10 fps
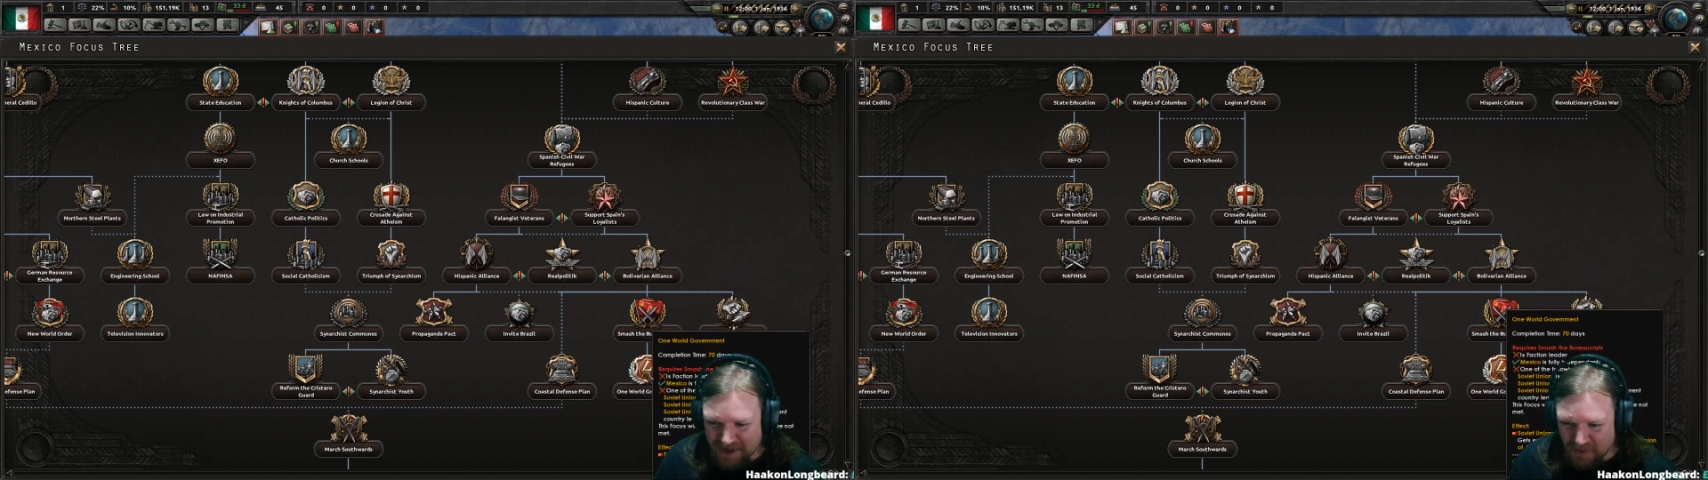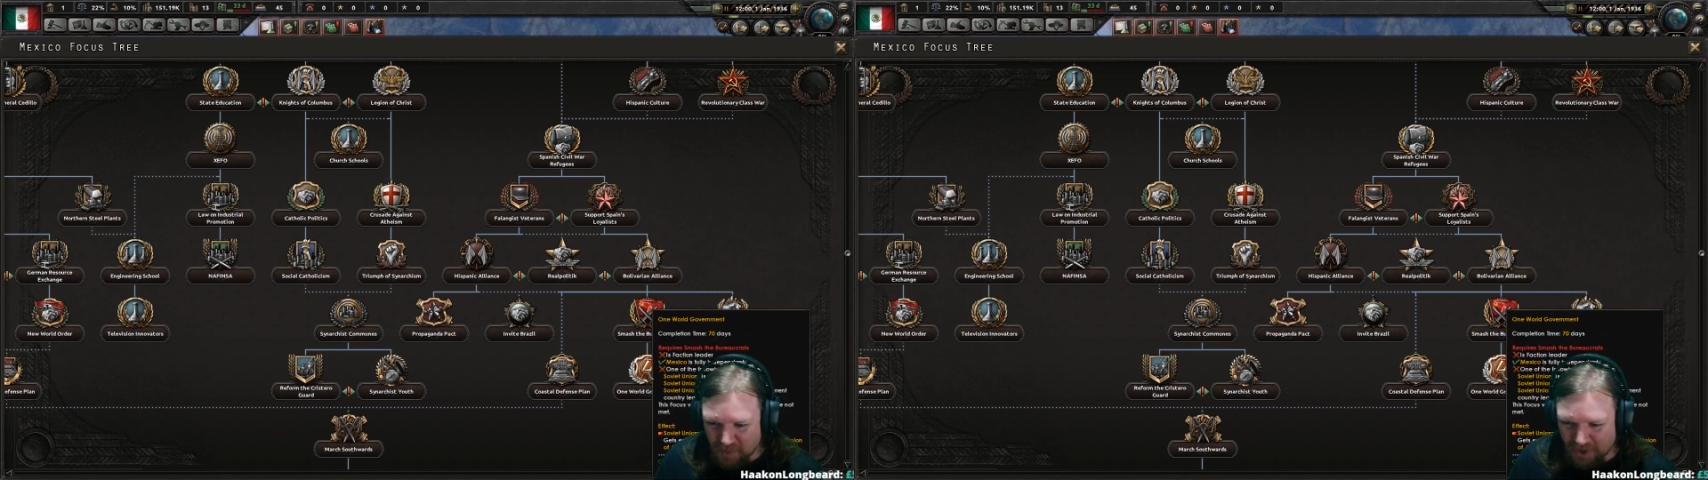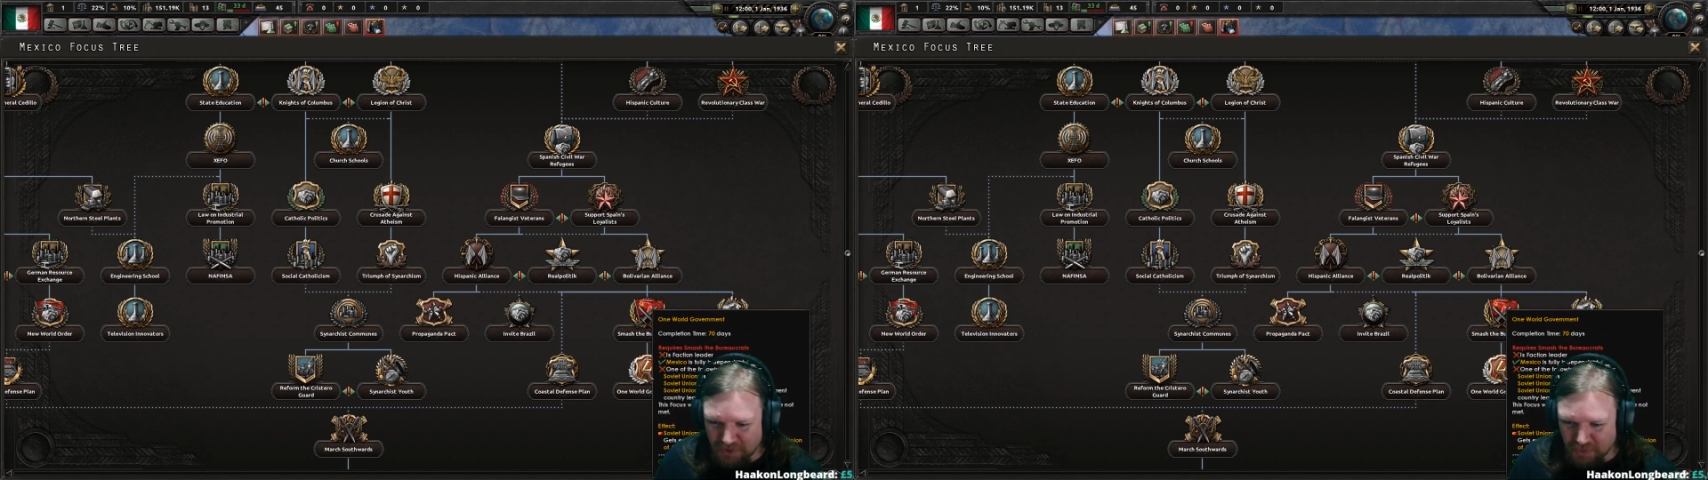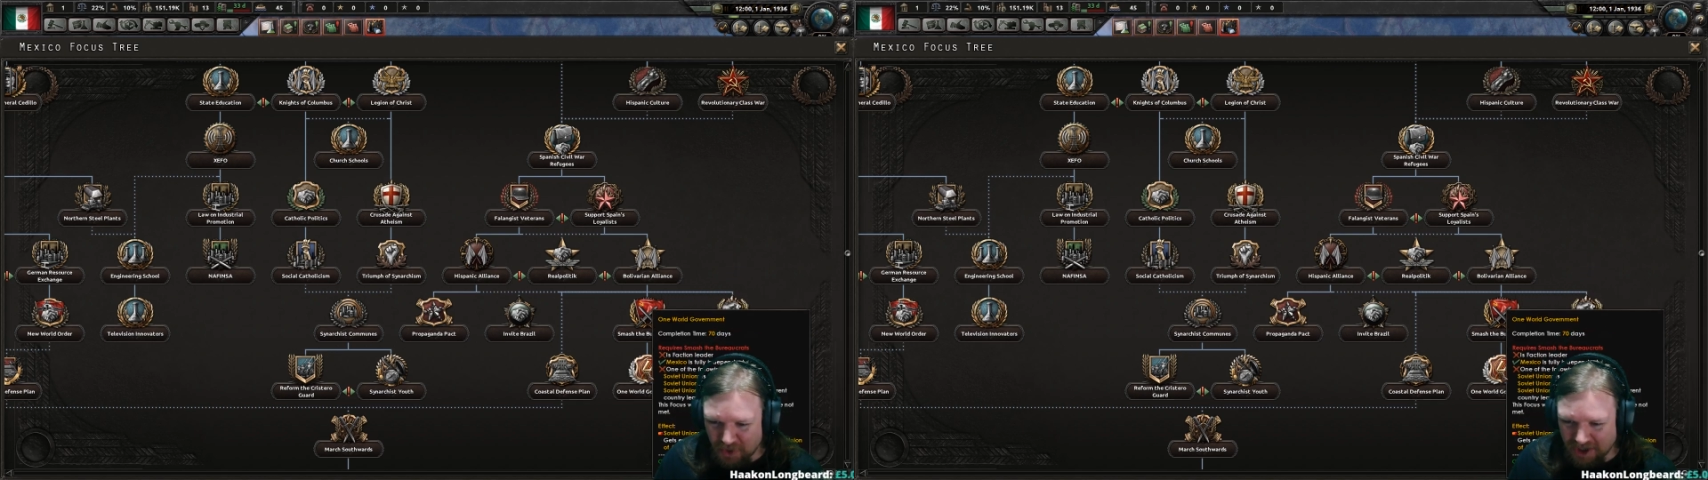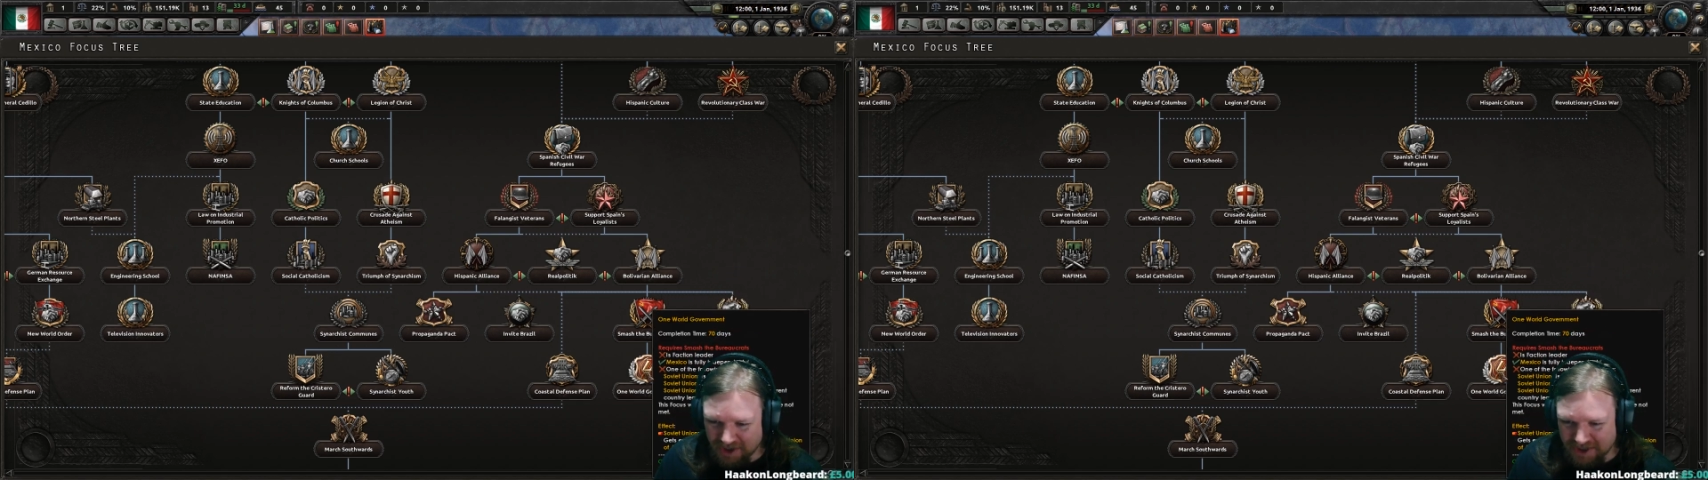One
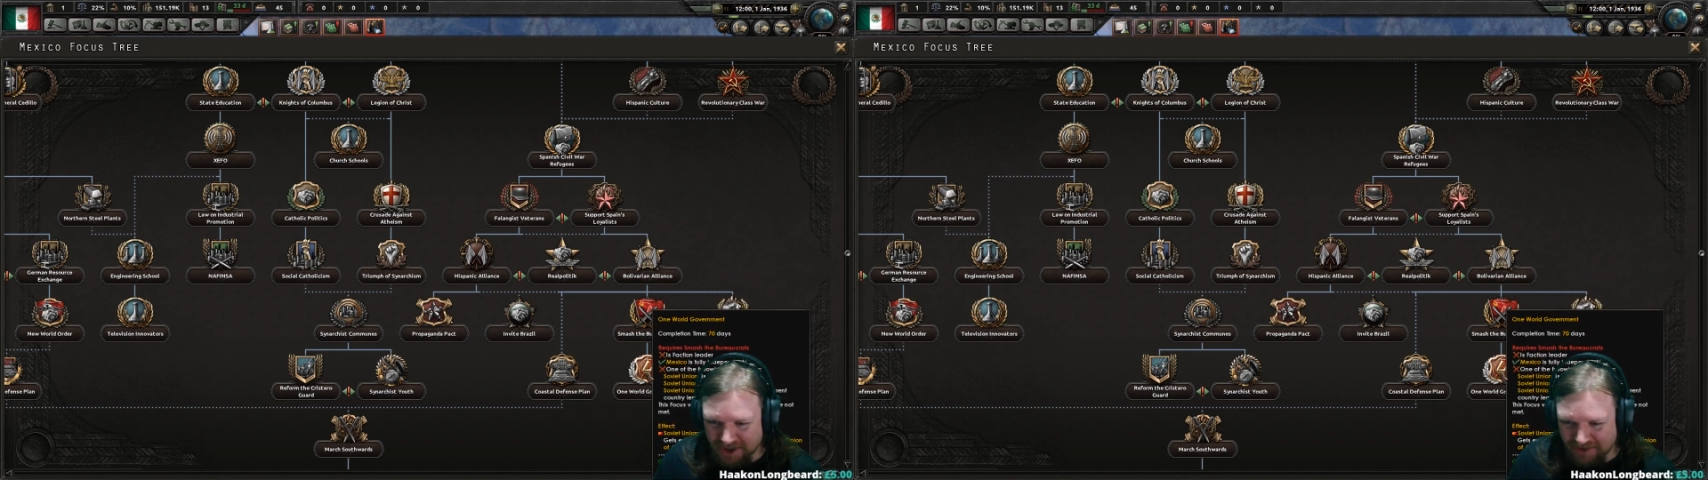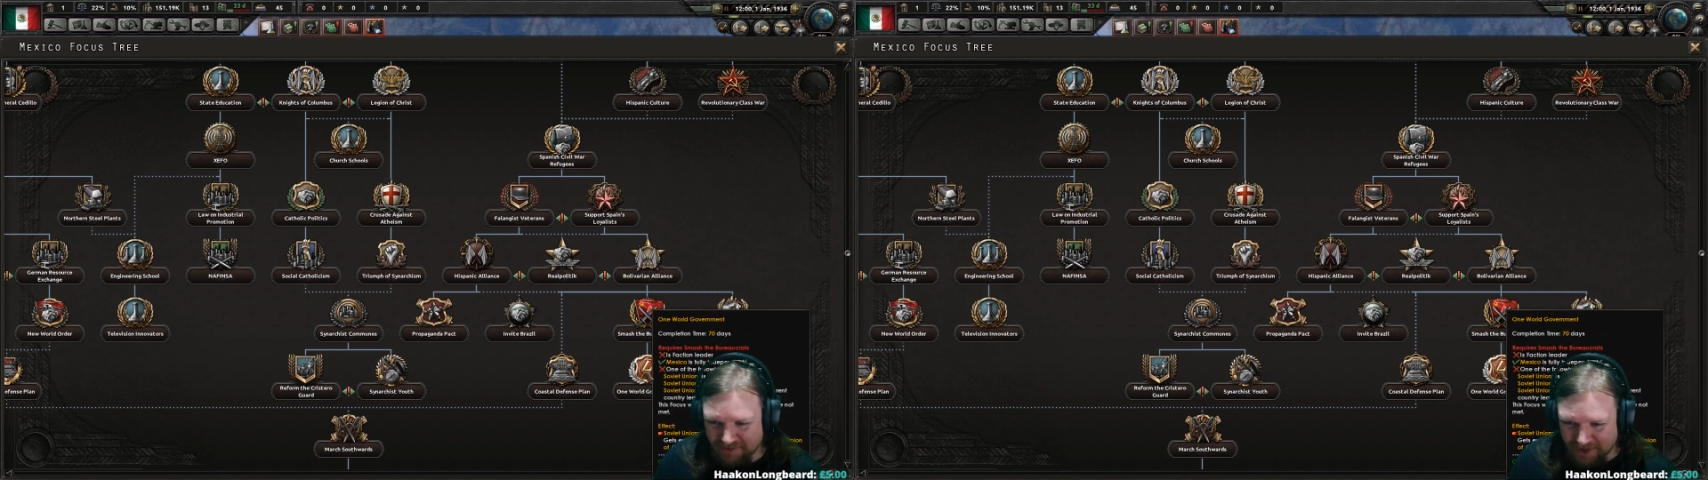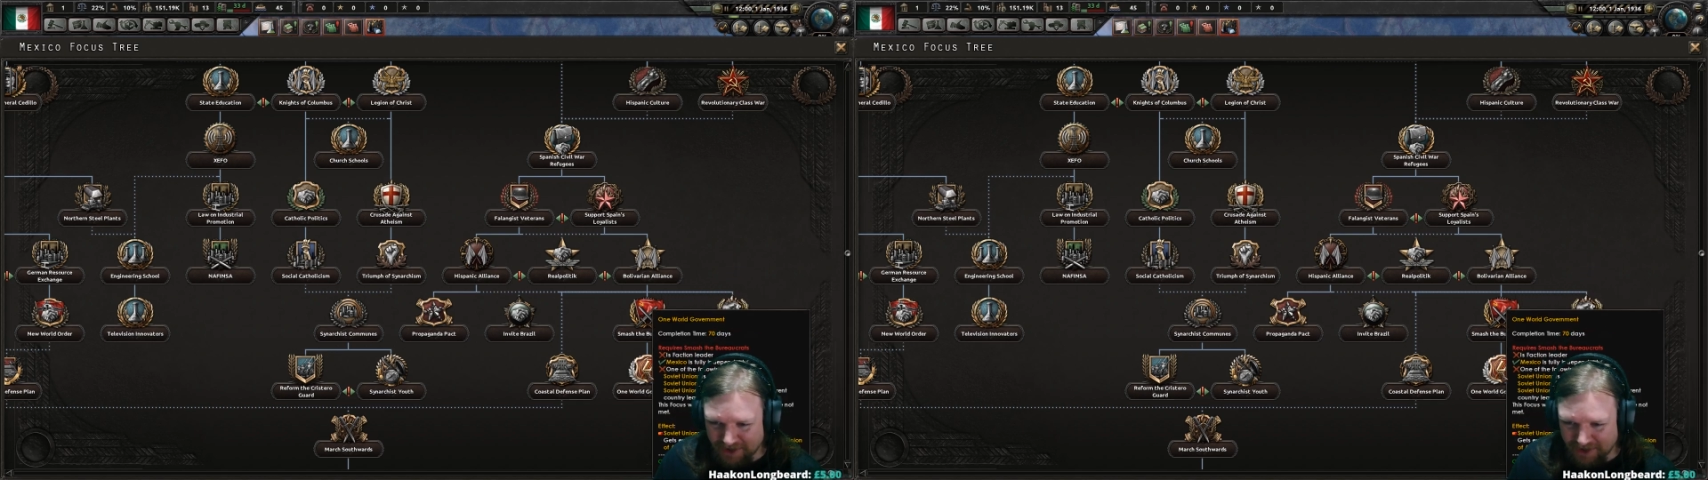world government.